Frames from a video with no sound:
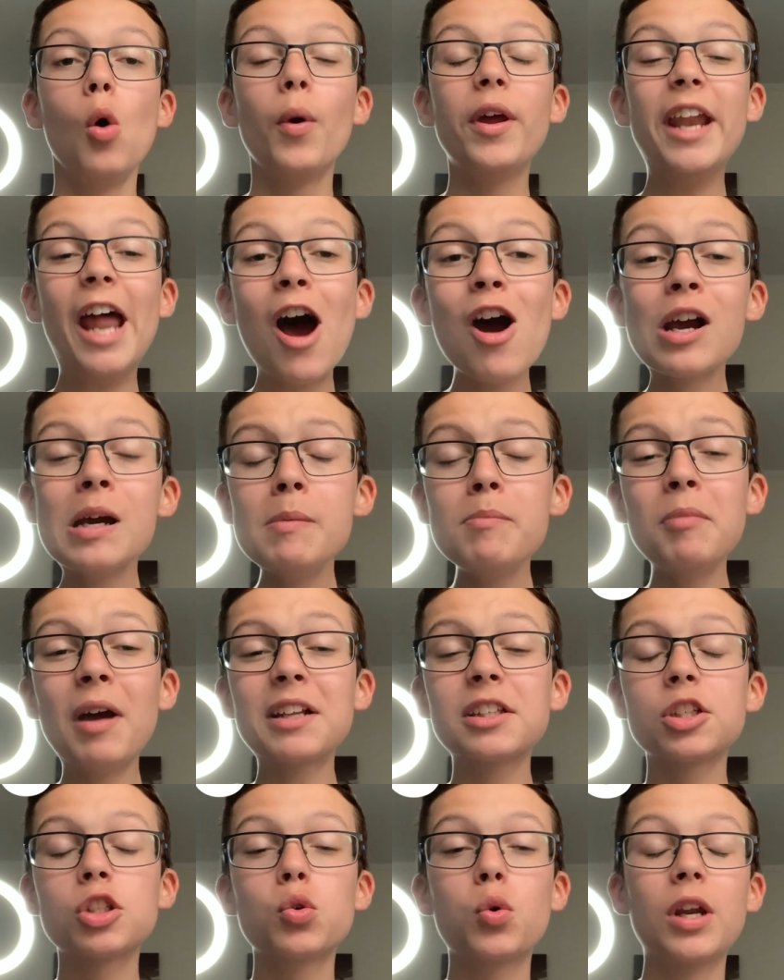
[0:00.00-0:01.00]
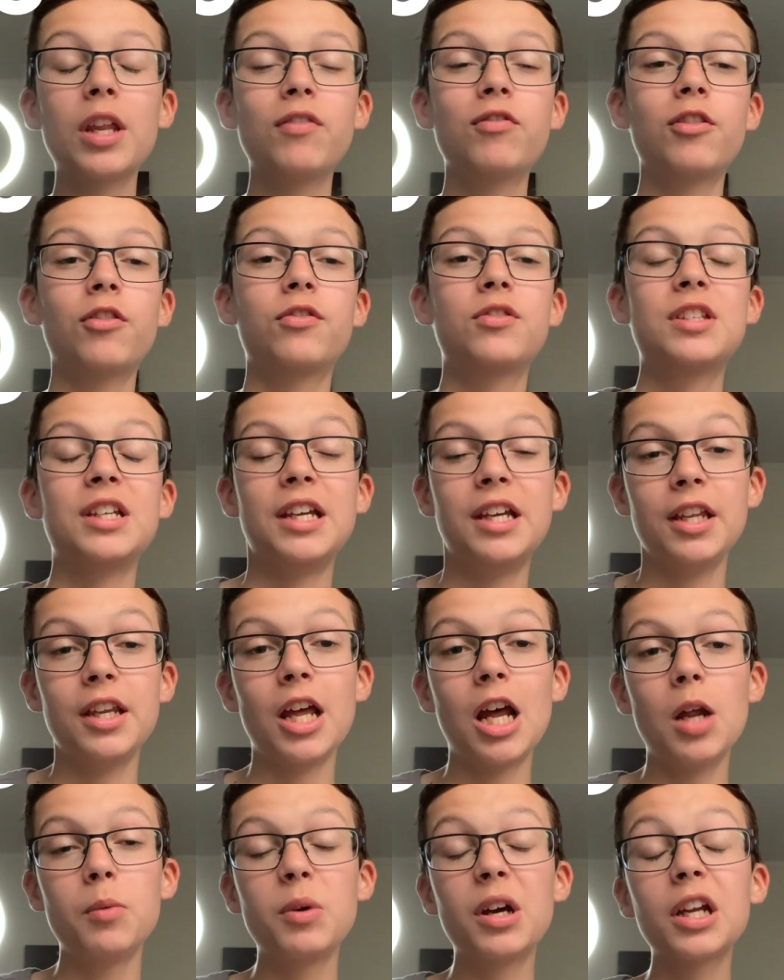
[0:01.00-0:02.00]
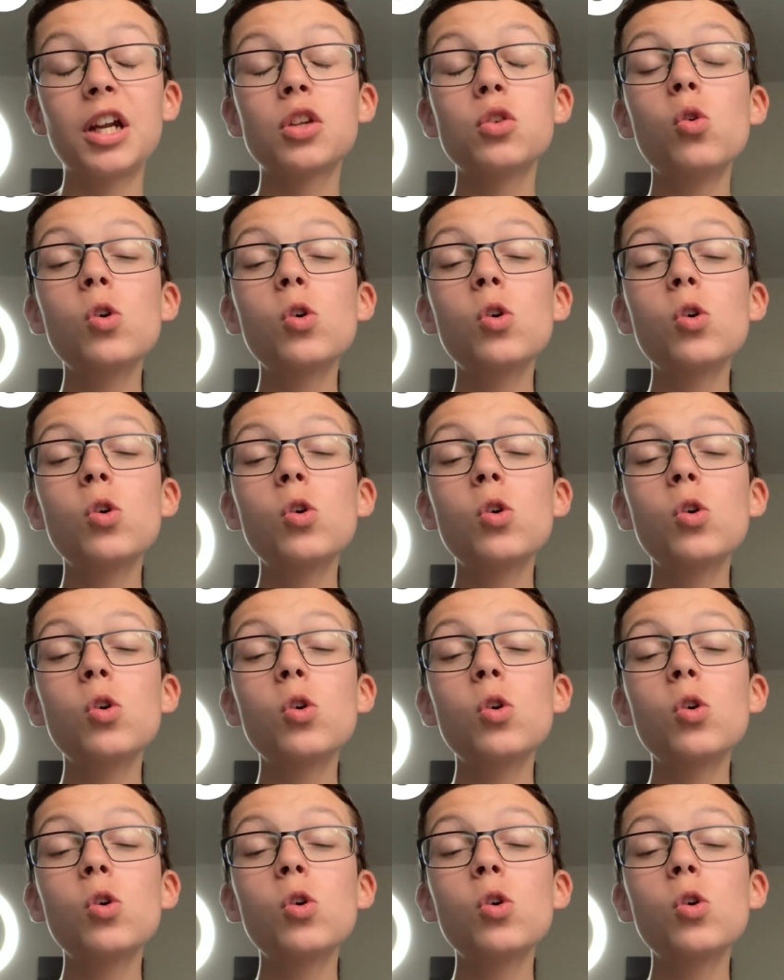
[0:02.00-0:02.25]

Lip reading: now coming back to 2015, and we're going to talk